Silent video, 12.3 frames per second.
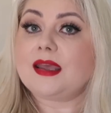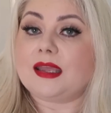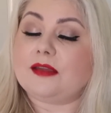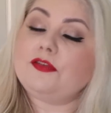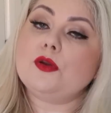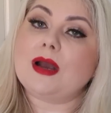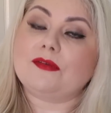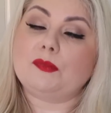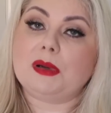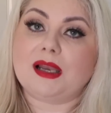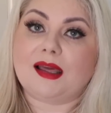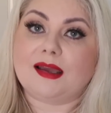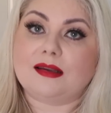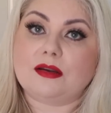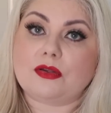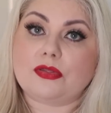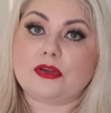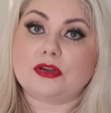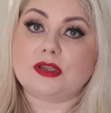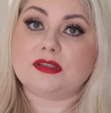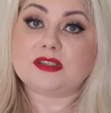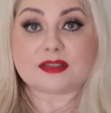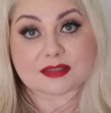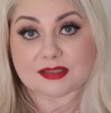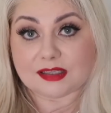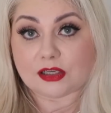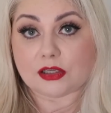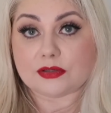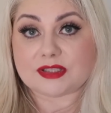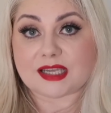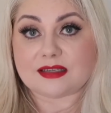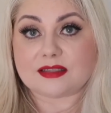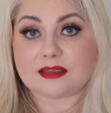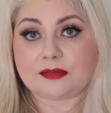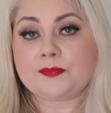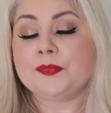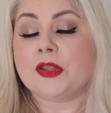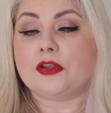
If you have a plan that doesn't include data,